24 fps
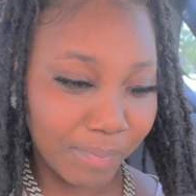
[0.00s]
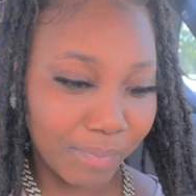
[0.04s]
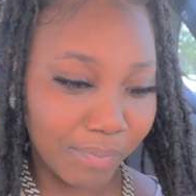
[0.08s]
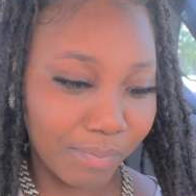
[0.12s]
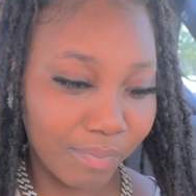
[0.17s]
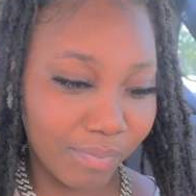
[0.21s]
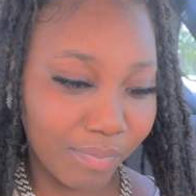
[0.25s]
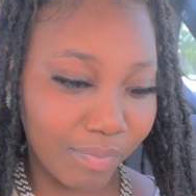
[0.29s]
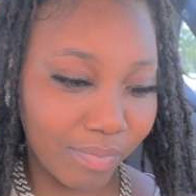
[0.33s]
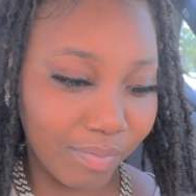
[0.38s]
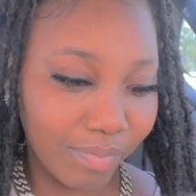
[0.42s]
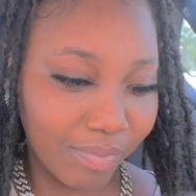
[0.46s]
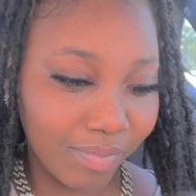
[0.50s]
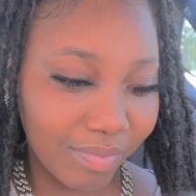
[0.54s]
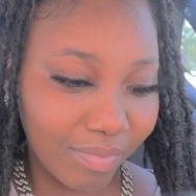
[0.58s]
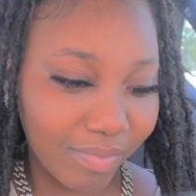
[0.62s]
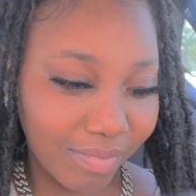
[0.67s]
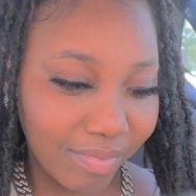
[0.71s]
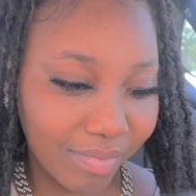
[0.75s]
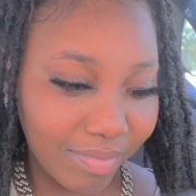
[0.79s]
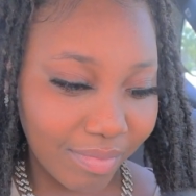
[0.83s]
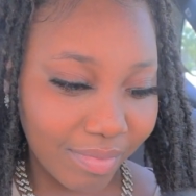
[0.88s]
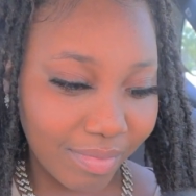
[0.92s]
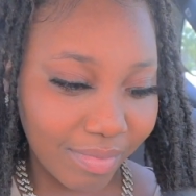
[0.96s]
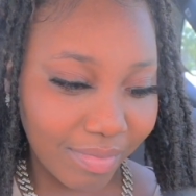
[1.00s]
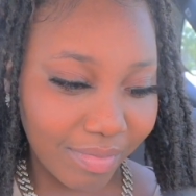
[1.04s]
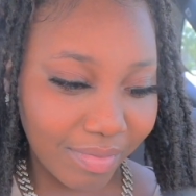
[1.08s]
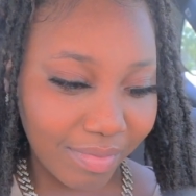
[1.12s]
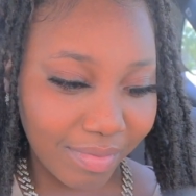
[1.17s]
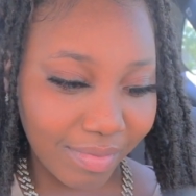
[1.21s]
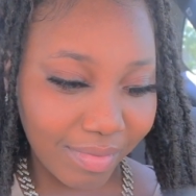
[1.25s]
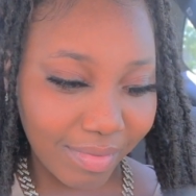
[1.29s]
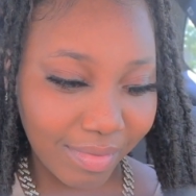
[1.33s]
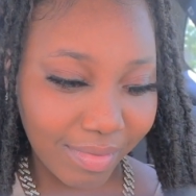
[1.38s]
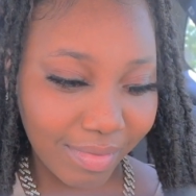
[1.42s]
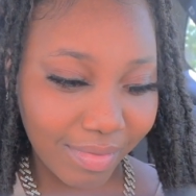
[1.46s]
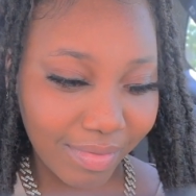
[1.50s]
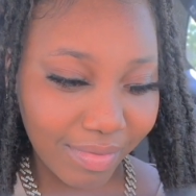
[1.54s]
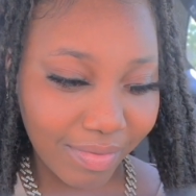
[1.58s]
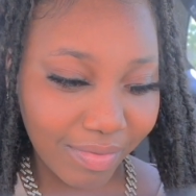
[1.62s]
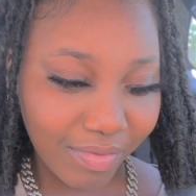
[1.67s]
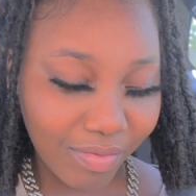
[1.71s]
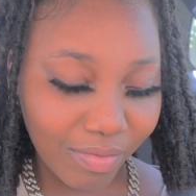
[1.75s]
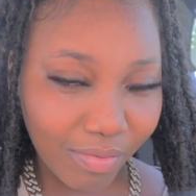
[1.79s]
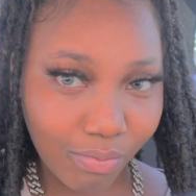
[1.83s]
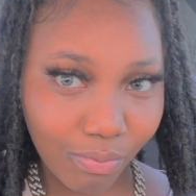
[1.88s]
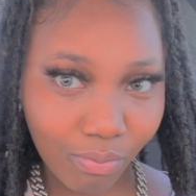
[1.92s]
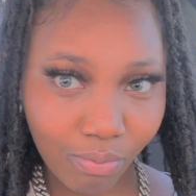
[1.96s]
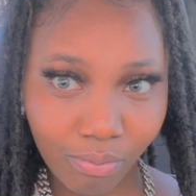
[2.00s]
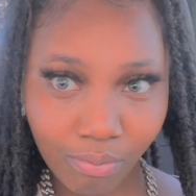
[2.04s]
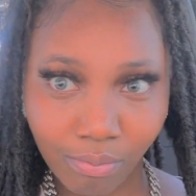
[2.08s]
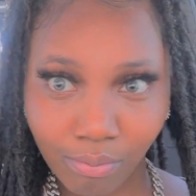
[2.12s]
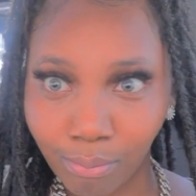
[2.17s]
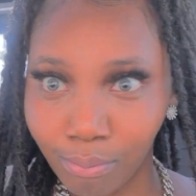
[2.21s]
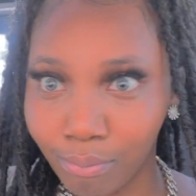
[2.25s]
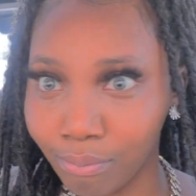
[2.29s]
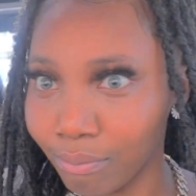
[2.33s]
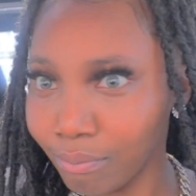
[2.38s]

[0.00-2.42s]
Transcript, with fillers: I don't do too much talking. Let me show you something.